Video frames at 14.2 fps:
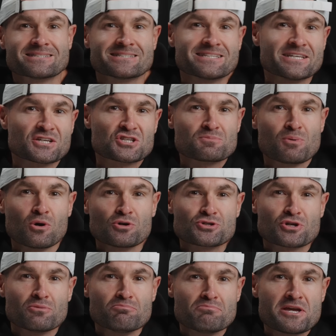is the
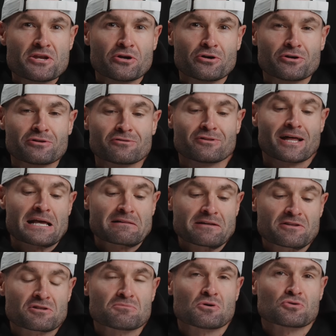exposure meter, likely
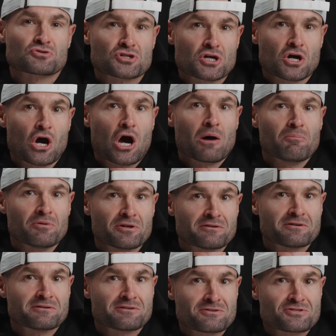the most
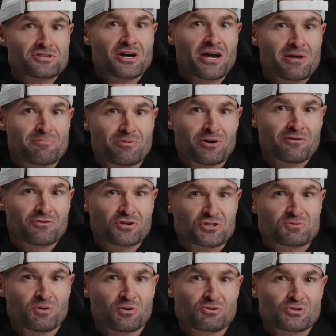common type of
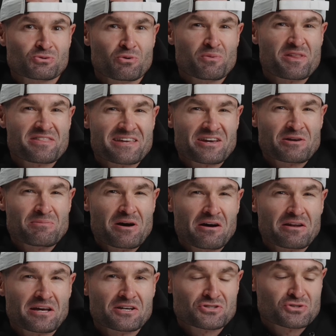exposure when we think
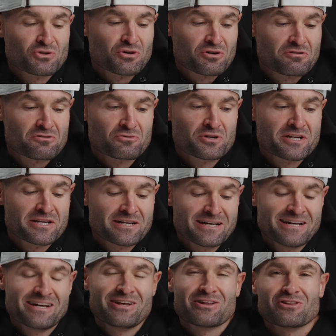about SLOG3.
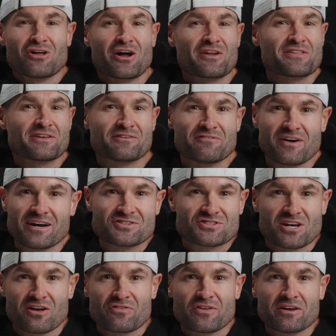A lot of the advice
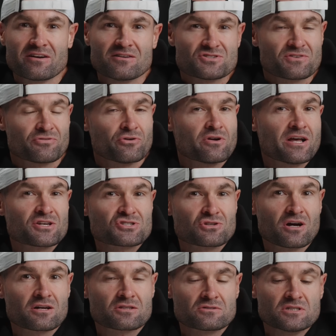out there is if you're an
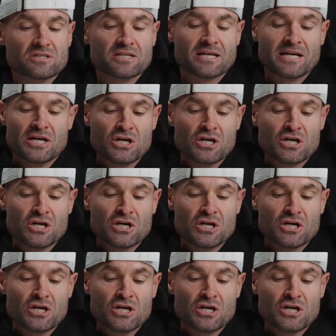SLOG3,